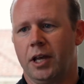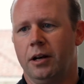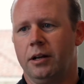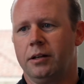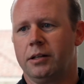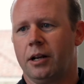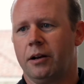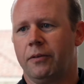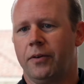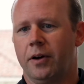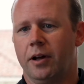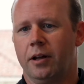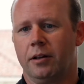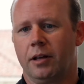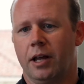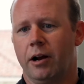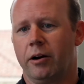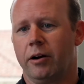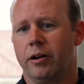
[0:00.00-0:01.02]
and
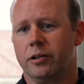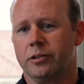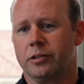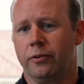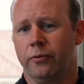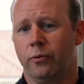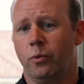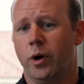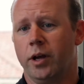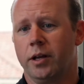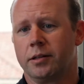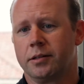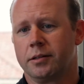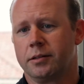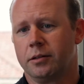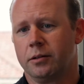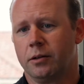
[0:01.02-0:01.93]
identifying areas of waste,